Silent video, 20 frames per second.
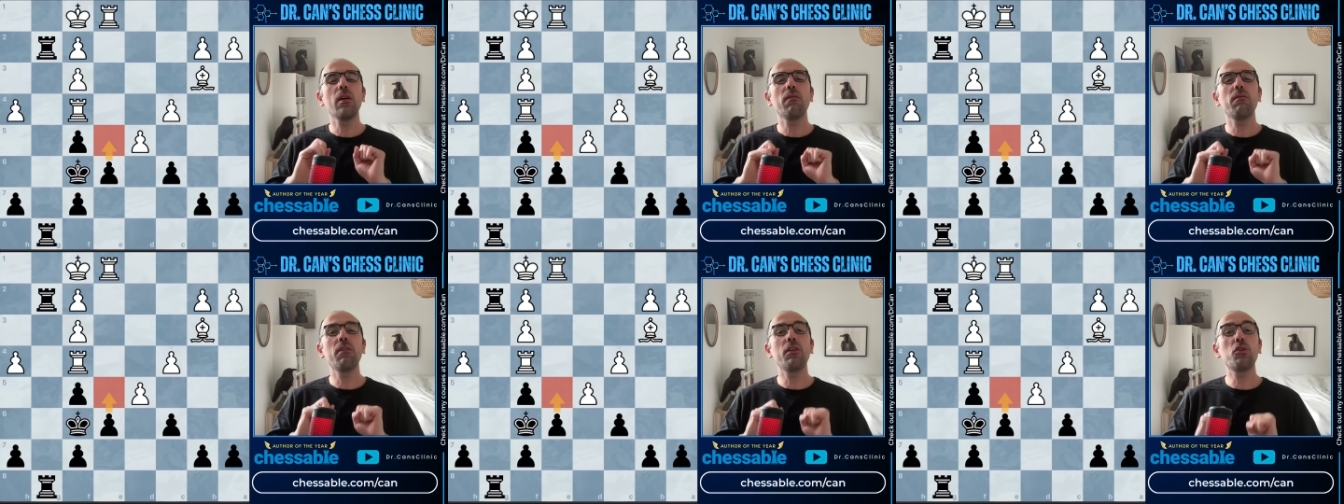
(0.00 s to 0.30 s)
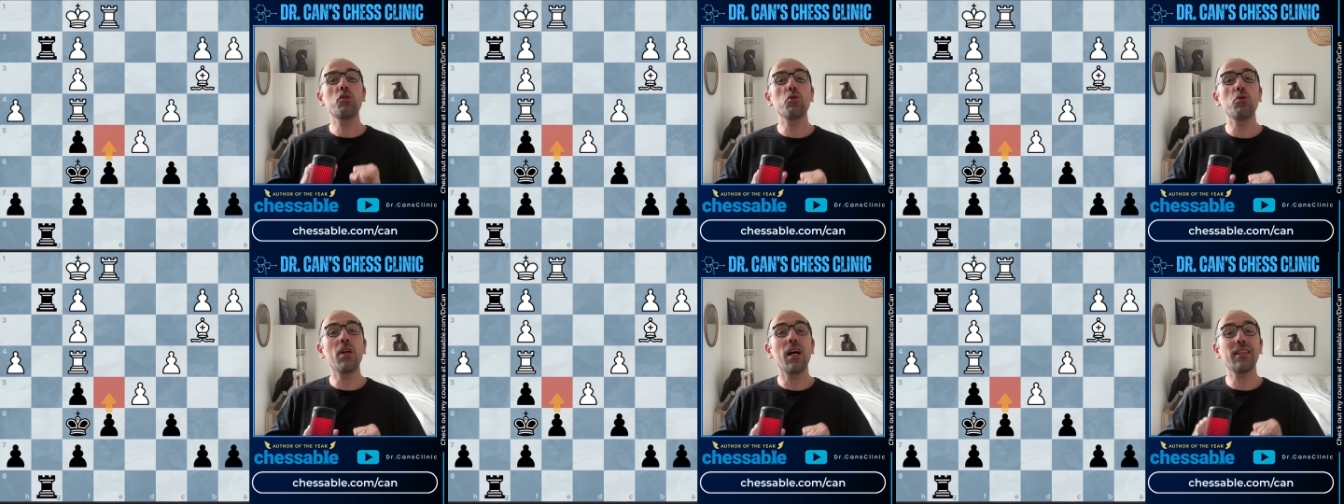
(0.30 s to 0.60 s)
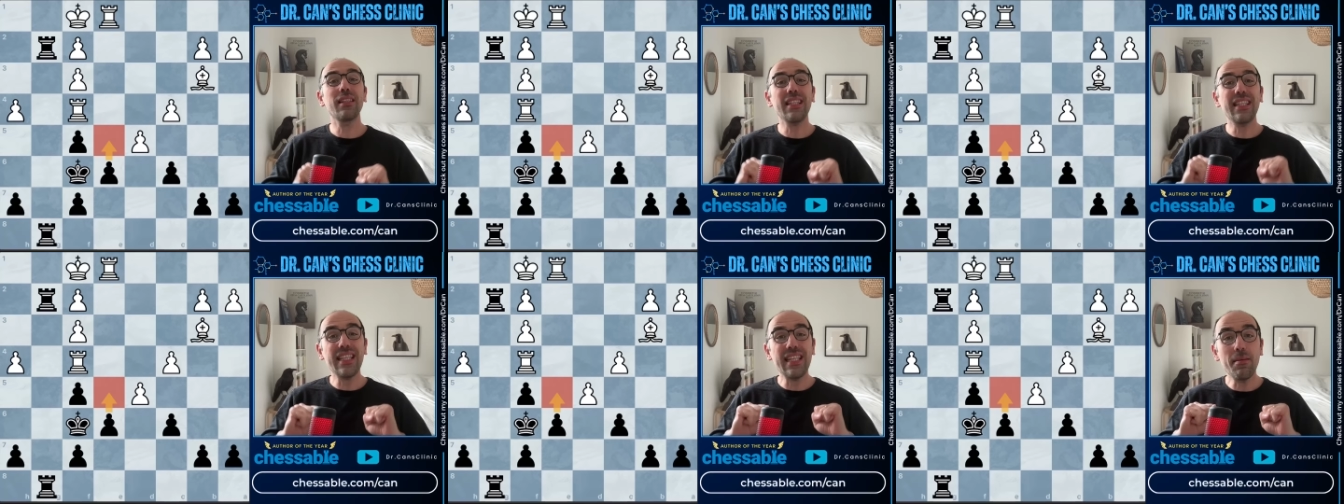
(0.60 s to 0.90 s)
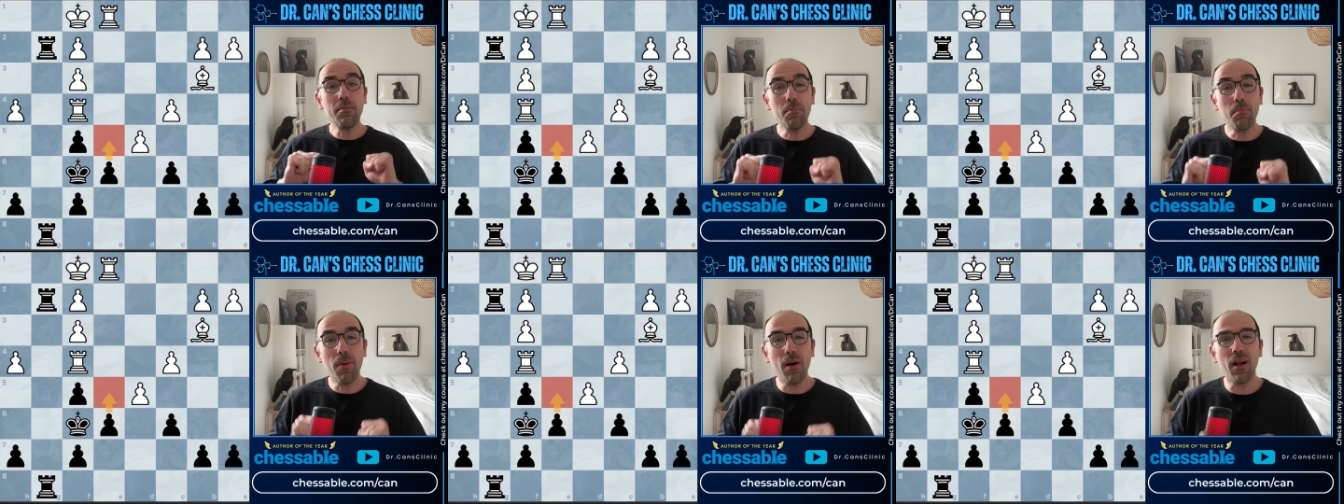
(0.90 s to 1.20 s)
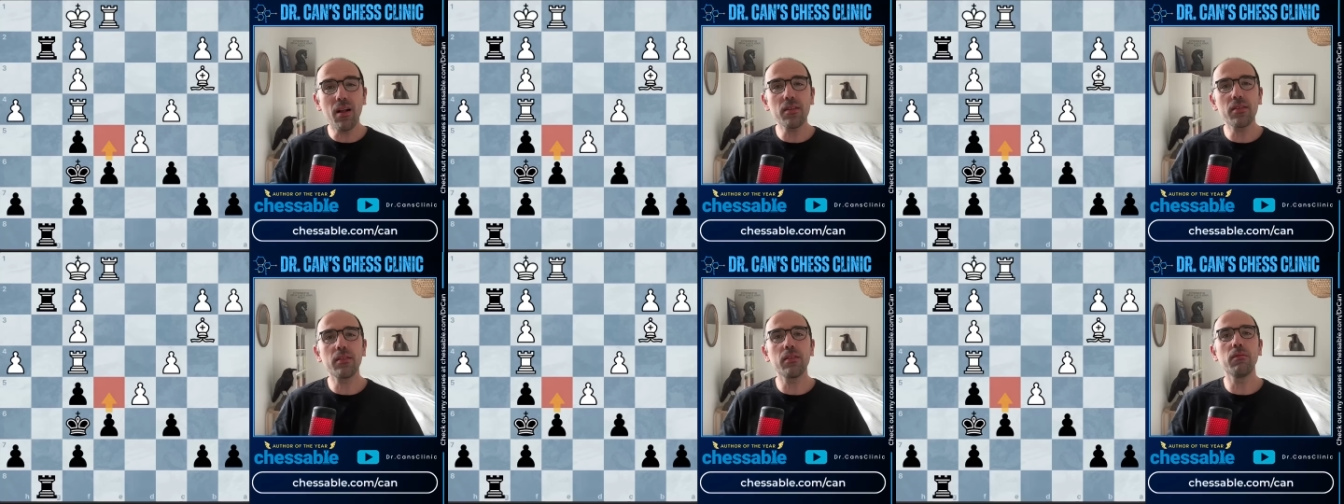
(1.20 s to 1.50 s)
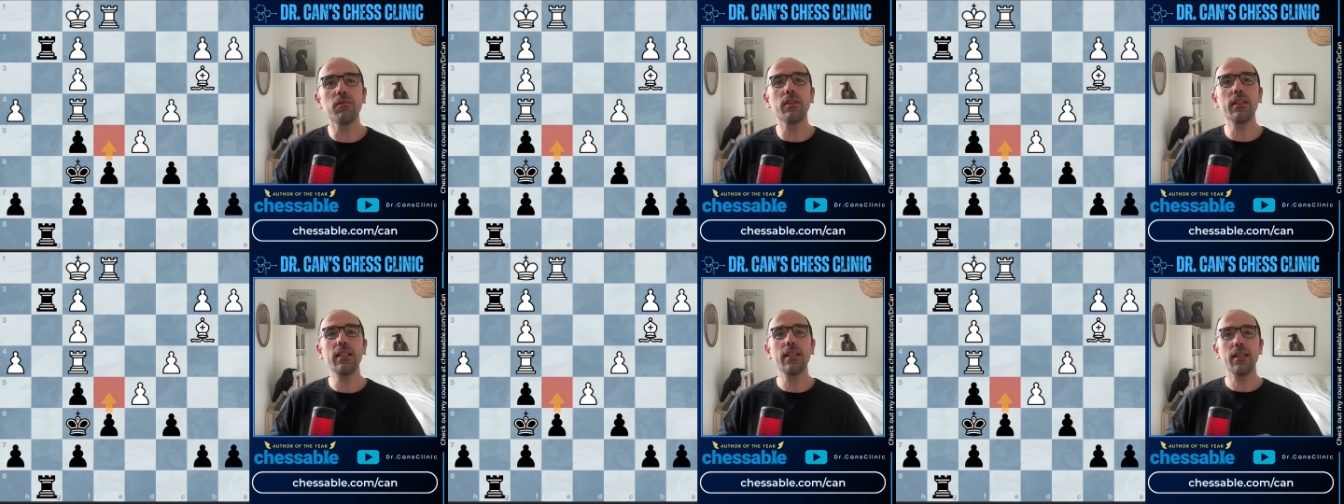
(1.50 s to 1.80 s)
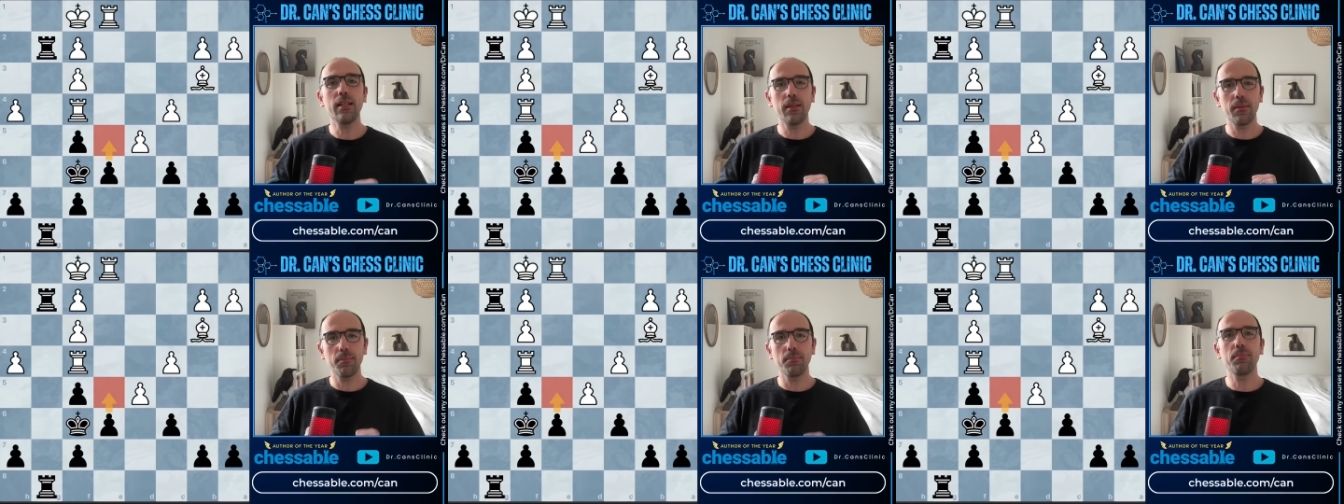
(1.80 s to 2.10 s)
we should not impulsively
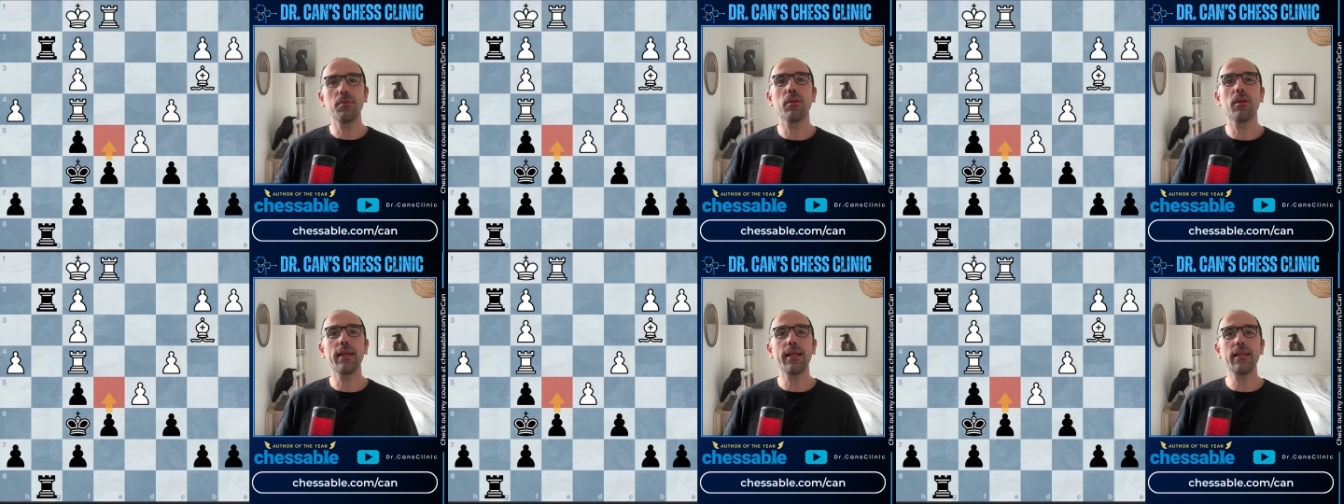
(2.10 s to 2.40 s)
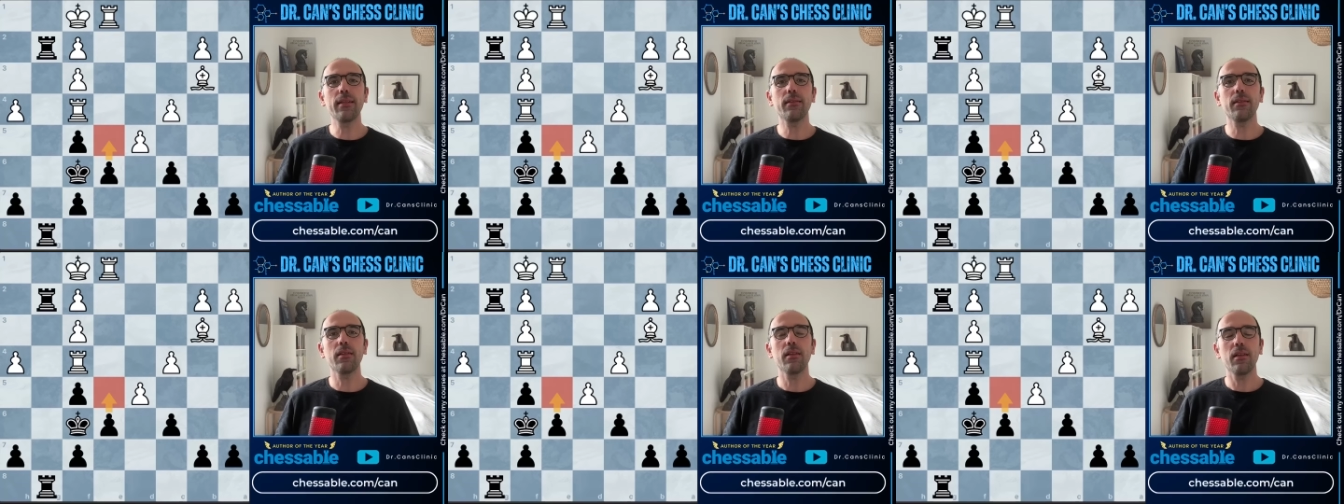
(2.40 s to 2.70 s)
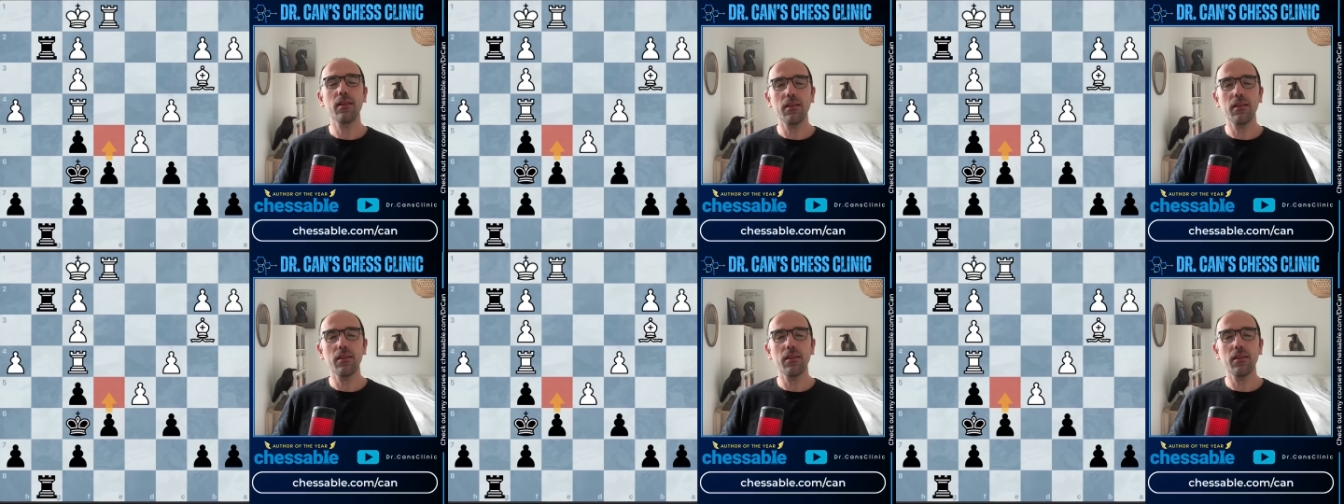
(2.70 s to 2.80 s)
play it.